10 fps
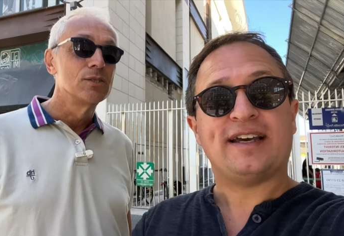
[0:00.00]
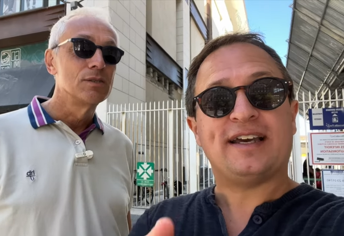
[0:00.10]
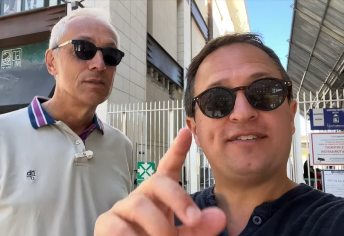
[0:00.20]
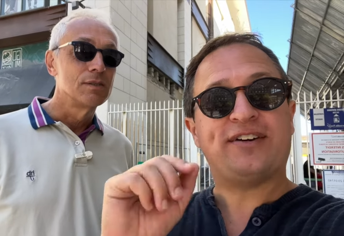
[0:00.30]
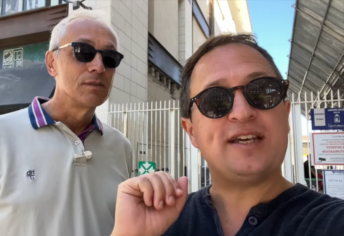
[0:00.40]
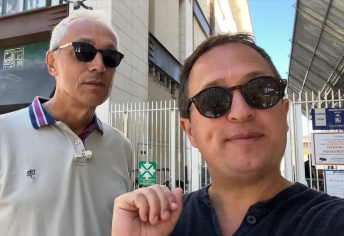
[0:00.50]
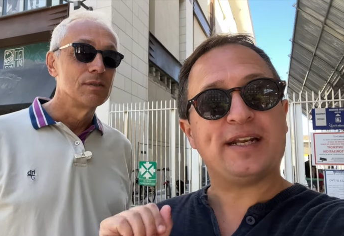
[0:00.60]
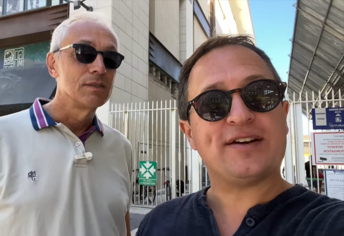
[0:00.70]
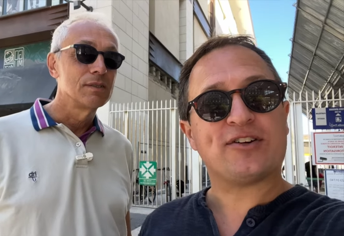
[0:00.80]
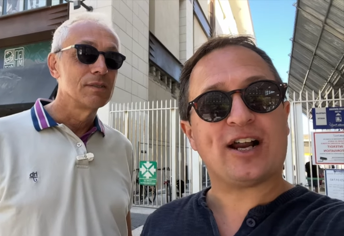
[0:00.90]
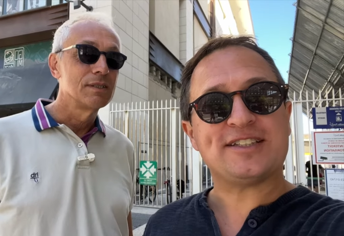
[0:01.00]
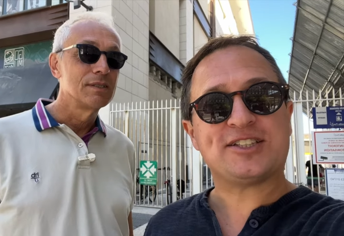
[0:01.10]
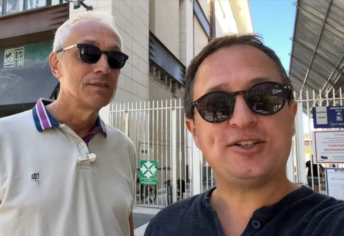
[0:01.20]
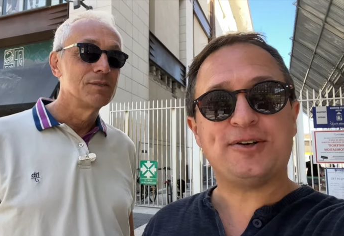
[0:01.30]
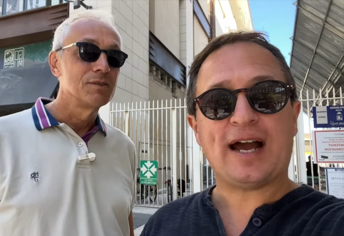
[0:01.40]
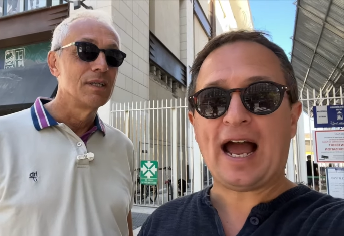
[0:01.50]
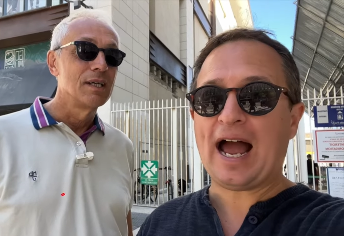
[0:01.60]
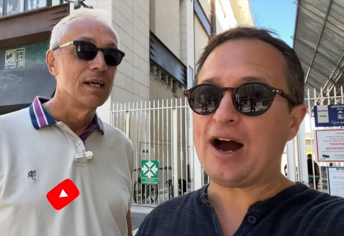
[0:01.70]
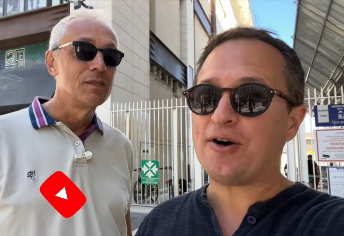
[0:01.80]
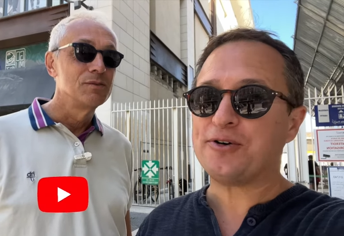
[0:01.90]
Speaker 1: If anybody ever asks you
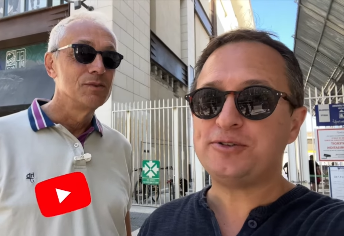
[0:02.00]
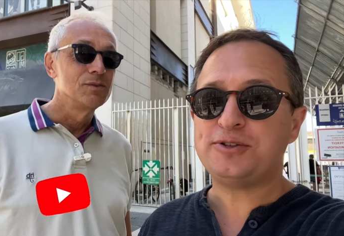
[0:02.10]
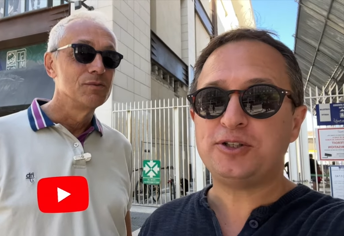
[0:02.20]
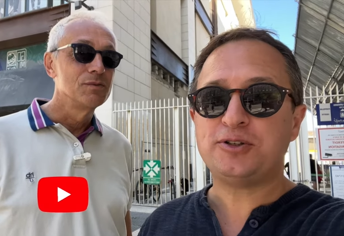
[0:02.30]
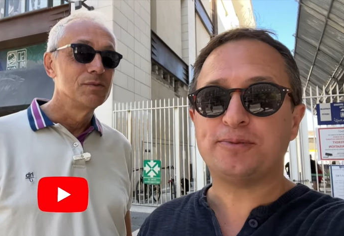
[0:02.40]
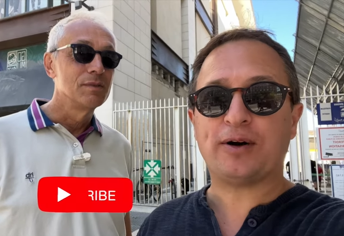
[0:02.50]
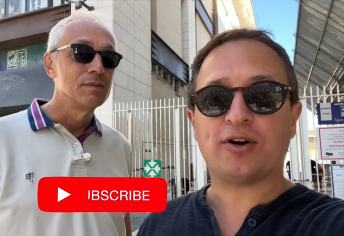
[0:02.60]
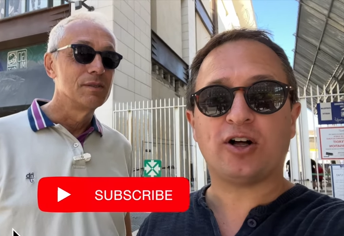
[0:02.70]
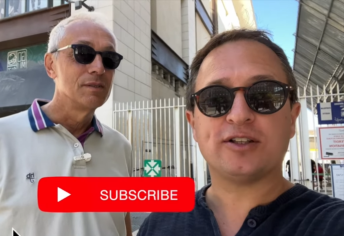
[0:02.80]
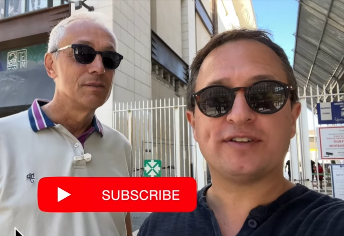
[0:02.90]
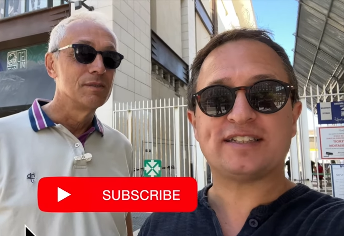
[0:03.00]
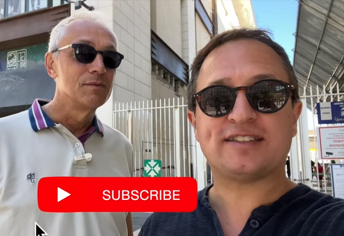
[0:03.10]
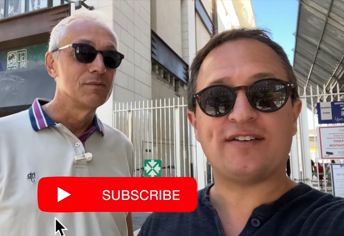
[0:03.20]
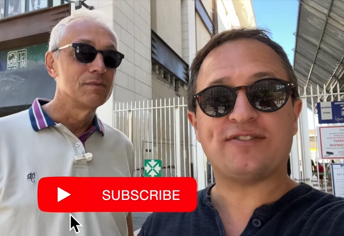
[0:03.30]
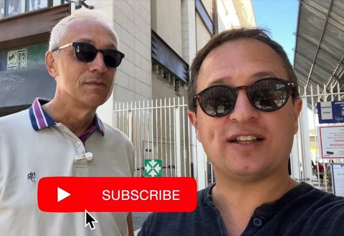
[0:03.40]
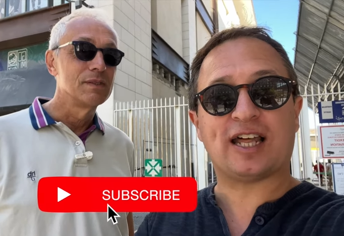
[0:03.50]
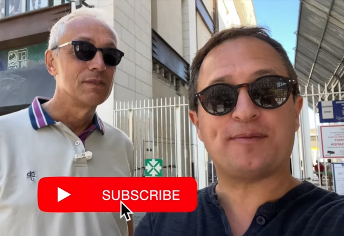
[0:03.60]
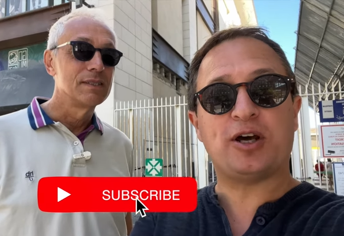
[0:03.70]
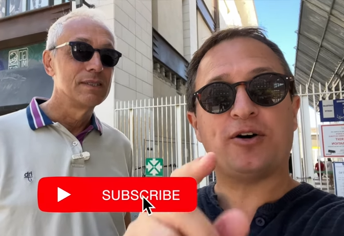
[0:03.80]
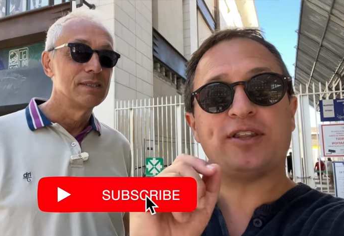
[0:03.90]
how you knew about all of this stuff, let
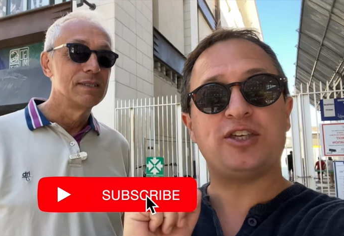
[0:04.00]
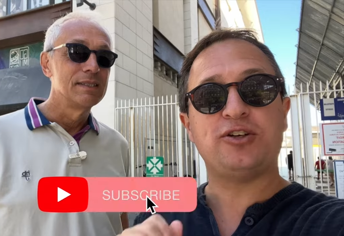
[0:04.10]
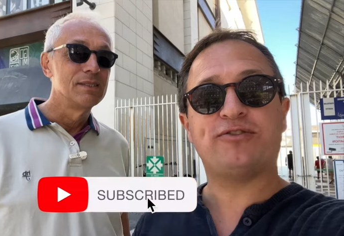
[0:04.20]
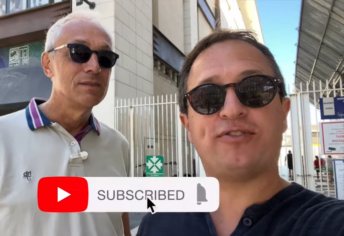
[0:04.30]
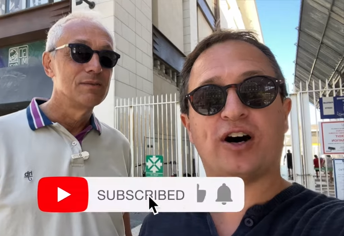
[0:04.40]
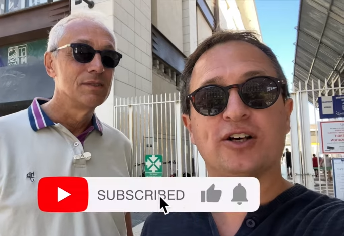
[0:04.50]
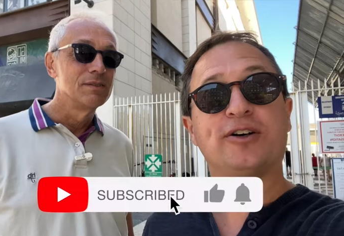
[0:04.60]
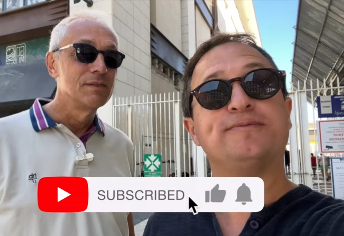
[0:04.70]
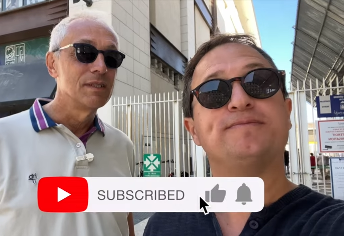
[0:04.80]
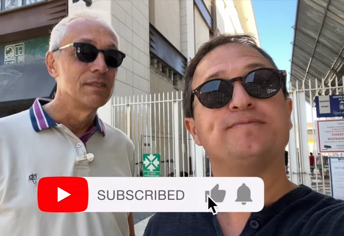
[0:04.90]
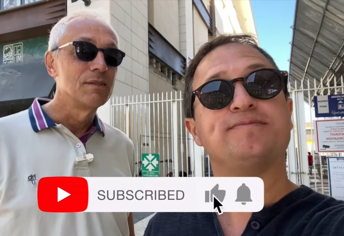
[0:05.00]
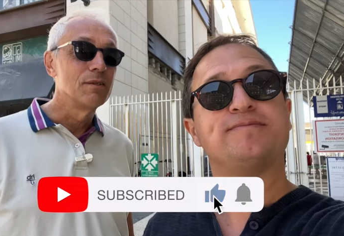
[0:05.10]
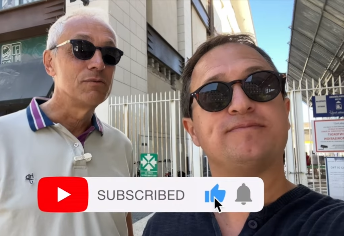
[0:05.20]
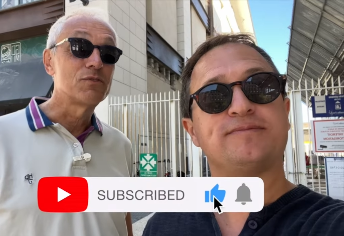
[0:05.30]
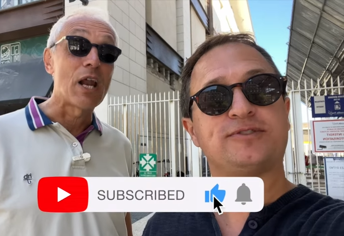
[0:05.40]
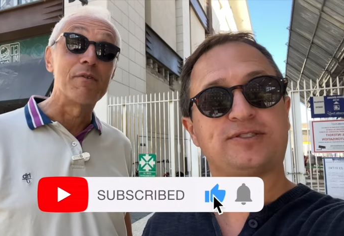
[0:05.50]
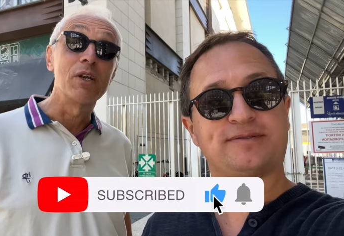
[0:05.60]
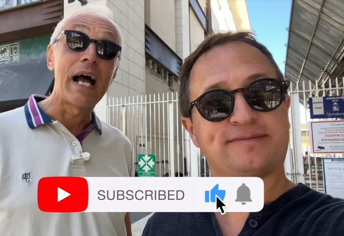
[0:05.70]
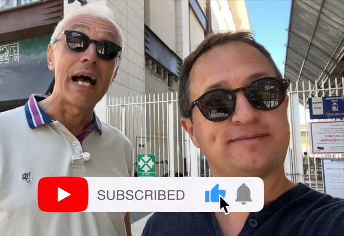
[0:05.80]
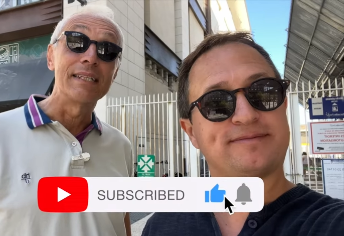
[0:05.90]
them know that you follow
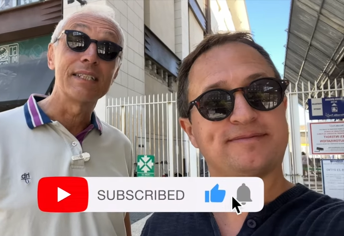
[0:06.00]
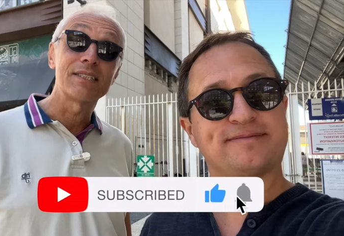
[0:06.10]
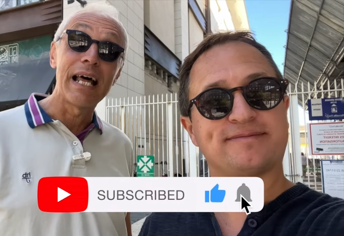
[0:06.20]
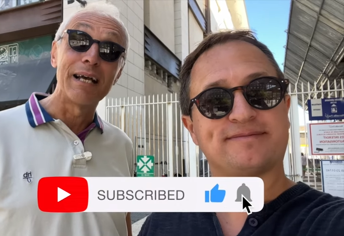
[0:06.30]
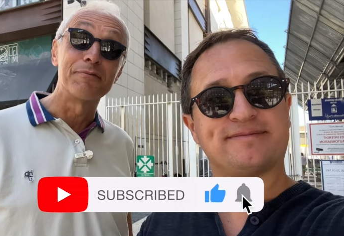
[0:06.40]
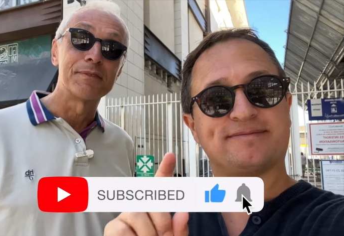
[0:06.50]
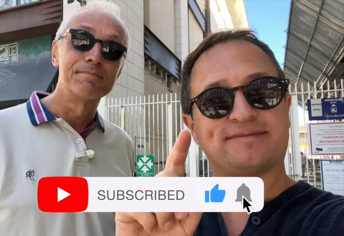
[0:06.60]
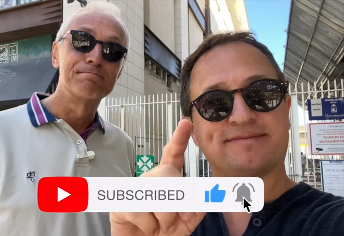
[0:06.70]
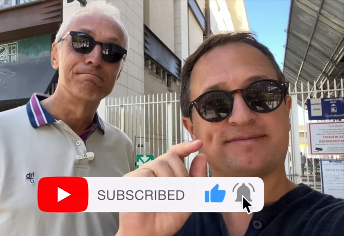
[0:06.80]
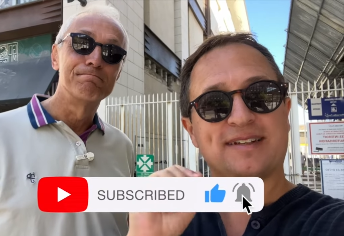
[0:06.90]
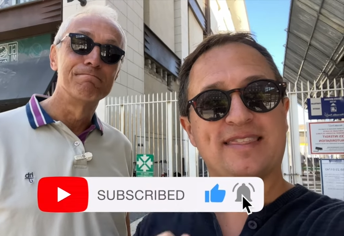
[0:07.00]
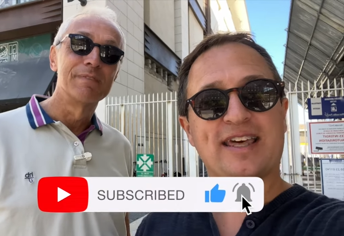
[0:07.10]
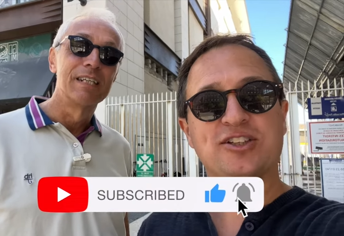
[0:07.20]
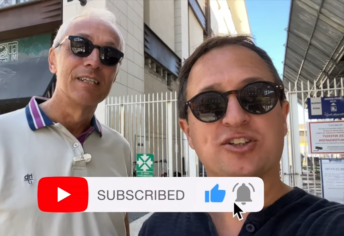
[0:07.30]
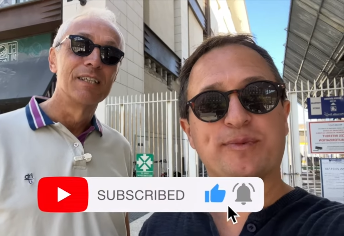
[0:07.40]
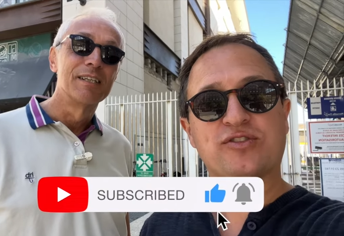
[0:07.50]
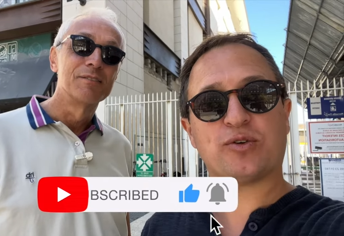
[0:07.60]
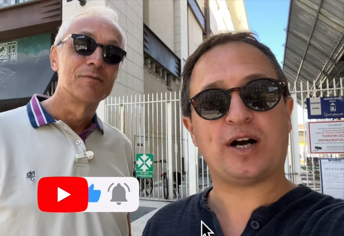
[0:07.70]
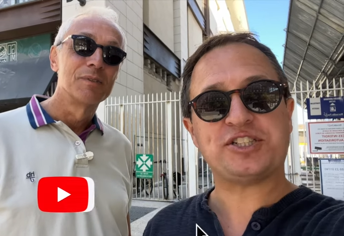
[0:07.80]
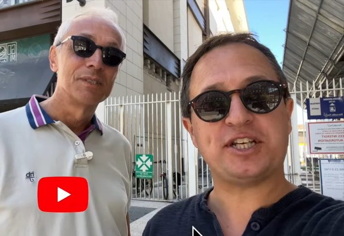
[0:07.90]
Speaker 2: Travel Addicts Life.
Speaker 1: Thank you so much
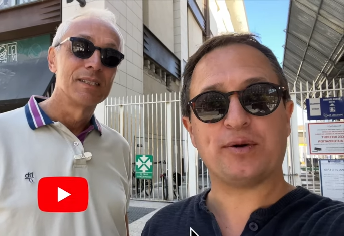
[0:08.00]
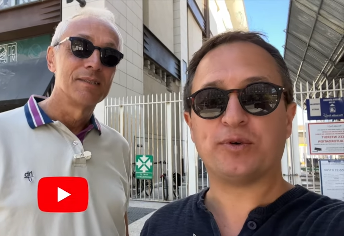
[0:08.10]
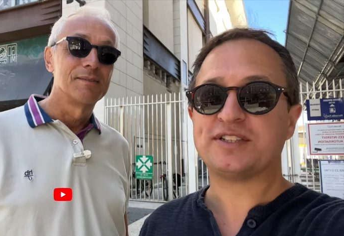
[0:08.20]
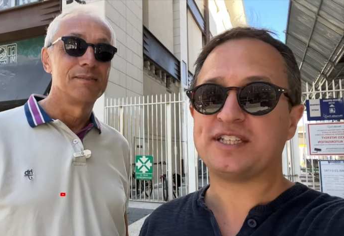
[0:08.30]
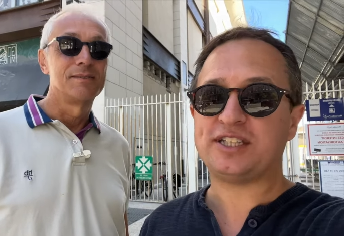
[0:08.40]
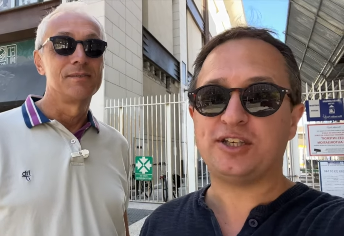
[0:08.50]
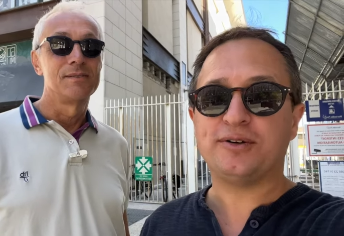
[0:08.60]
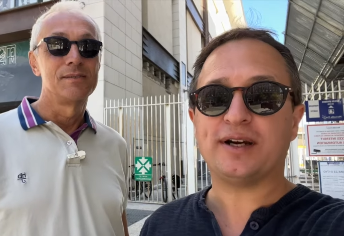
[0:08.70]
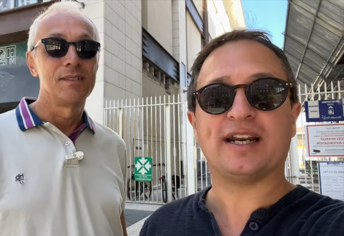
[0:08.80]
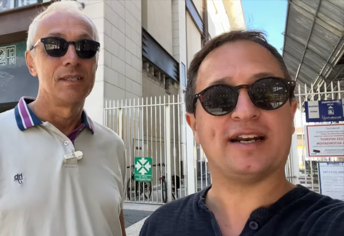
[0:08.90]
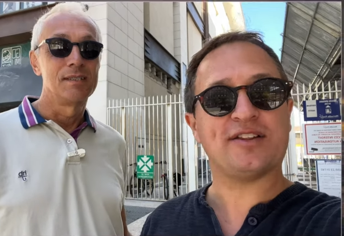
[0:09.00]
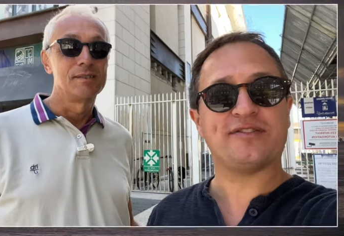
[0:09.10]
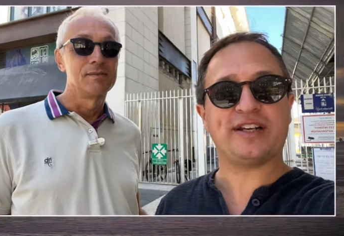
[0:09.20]
for watching, and we'll see you in another